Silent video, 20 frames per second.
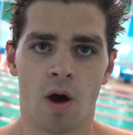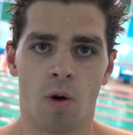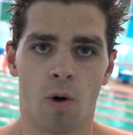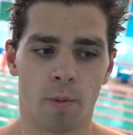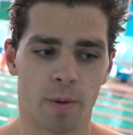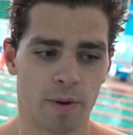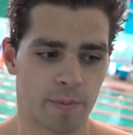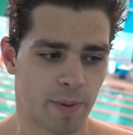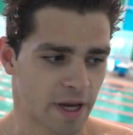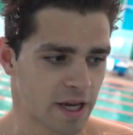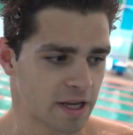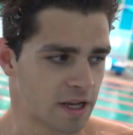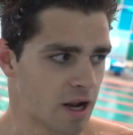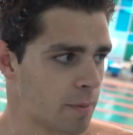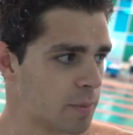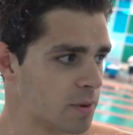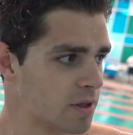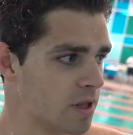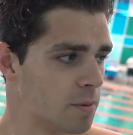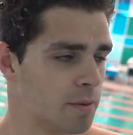we'll be picking
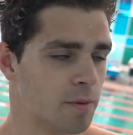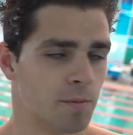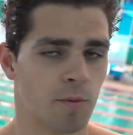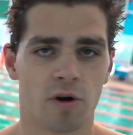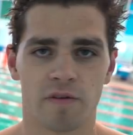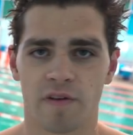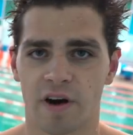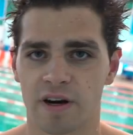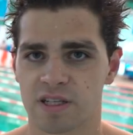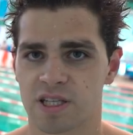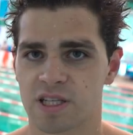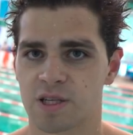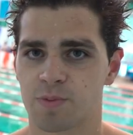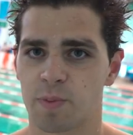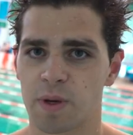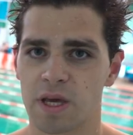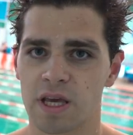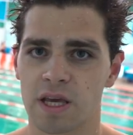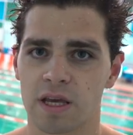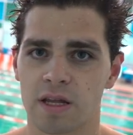up a little bit more of our
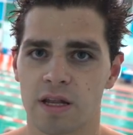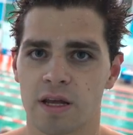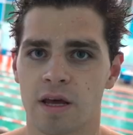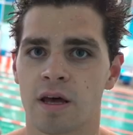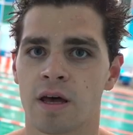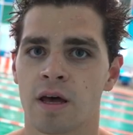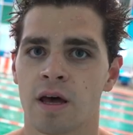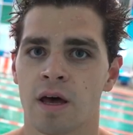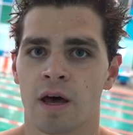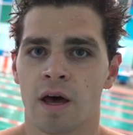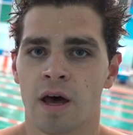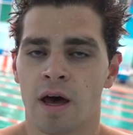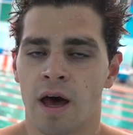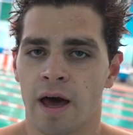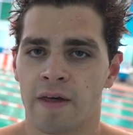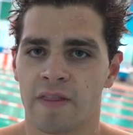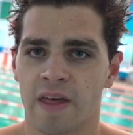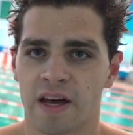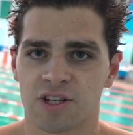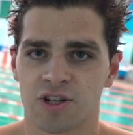speed,
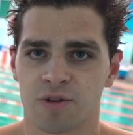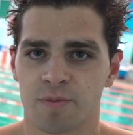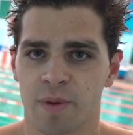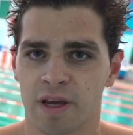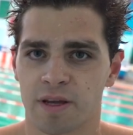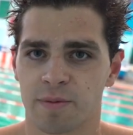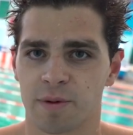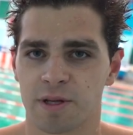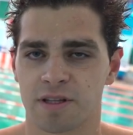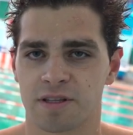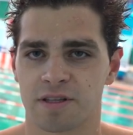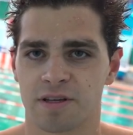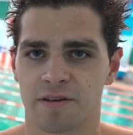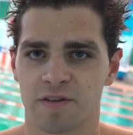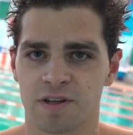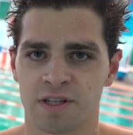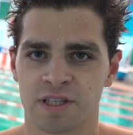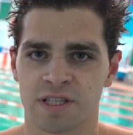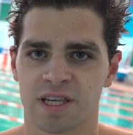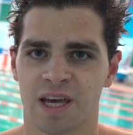and that should make a bit of
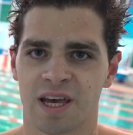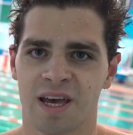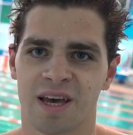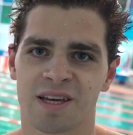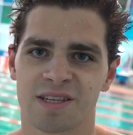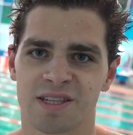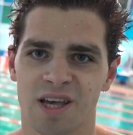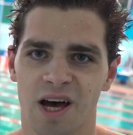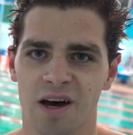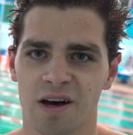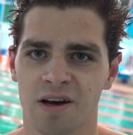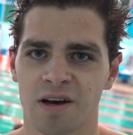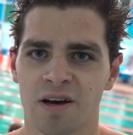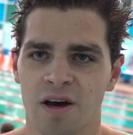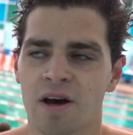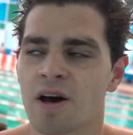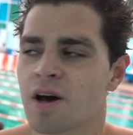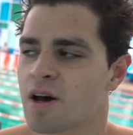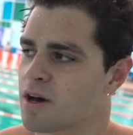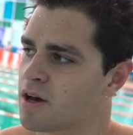difference. So,
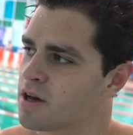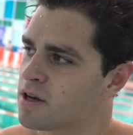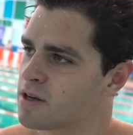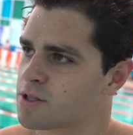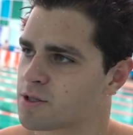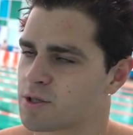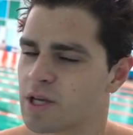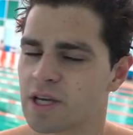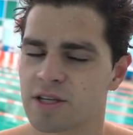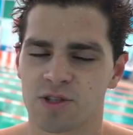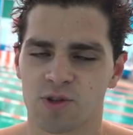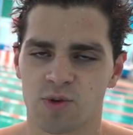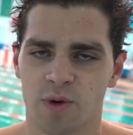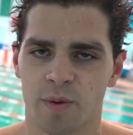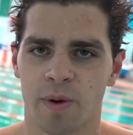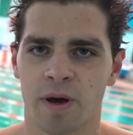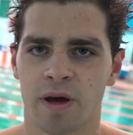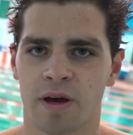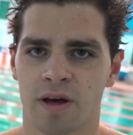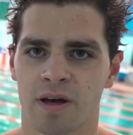it's a decent
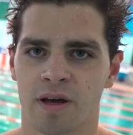swim.